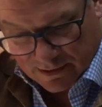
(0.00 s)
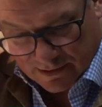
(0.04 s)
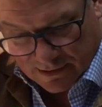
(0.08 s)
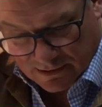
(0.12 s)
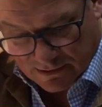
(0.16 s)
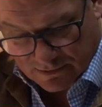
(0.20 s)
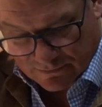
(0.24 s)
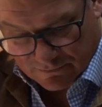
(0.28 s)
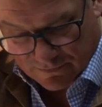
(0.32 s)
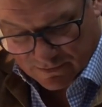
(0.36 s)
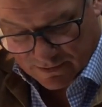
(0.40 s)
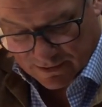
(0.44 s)

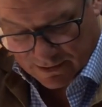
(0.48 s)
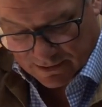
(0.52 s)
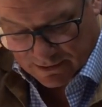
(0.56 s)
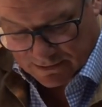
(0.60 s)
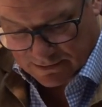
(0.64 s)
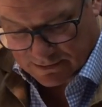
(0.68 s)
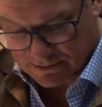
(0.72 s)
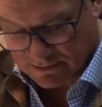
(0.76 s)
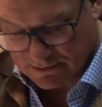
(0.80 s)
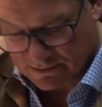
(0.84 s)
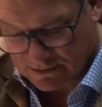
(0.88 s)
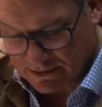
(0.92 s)
He's funny. He
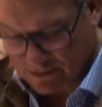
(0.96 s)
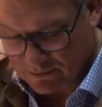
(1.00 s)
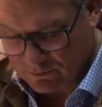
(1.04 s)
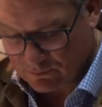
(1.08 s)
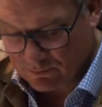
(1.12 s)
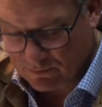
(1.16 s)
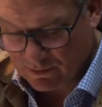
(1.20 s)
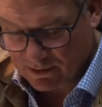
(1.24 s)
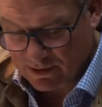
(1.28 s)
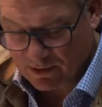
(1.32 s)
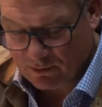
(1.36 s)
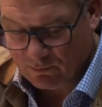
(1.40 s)
says,
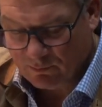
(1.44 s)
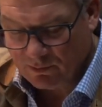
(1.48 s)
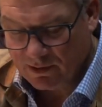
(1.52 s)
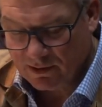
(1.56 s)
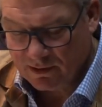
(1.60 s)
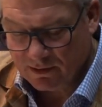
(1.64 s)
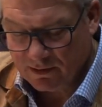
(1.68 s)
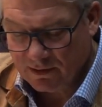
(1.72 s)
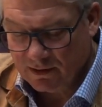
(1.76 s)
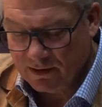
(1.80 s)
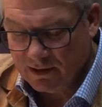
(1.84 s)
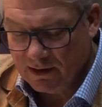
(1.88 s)
I don't want
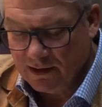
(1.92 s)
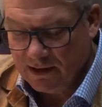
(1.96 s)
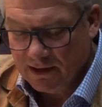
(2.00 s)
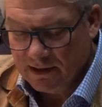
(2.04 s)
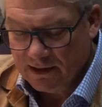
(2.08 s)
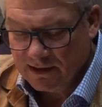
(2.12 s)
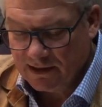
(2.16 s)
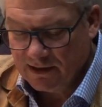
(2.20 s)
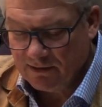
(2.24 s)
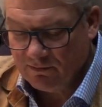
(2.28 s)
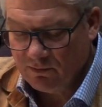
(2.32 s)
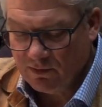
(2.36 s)
to
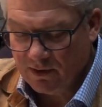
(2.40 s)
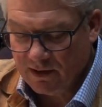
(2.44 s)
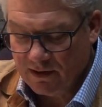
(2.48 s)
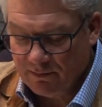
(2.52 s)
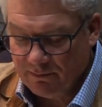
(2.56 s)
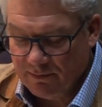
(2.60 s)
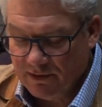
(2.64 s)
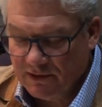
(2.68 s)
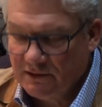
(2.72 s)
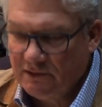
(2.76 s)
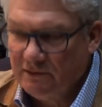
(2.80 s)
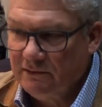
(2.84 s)
give away the
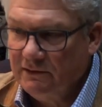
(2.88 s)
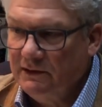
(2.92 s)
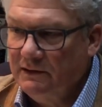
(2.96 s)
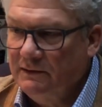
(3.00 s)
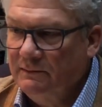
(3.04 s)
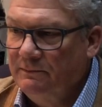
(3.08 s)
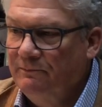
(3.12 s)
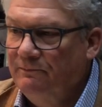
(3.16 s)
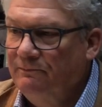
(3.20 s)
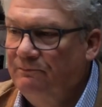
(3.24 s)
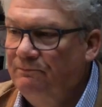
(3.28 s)
mystery.